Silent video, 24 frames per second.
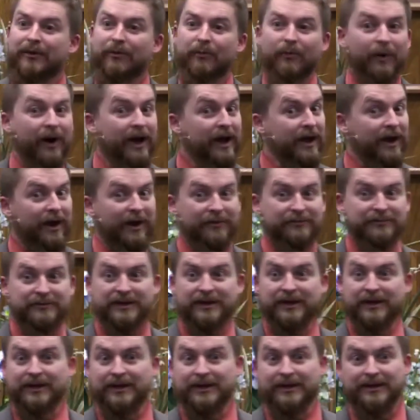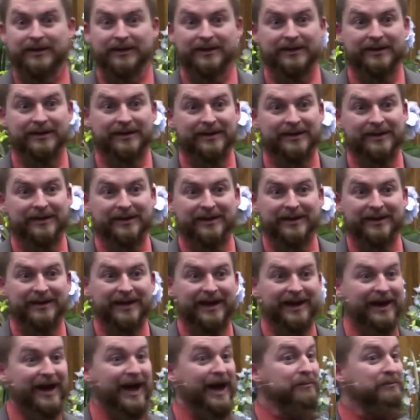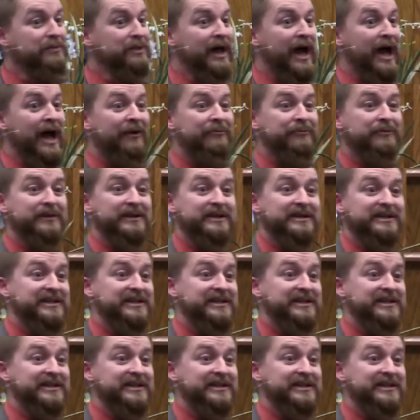And I'm laughing,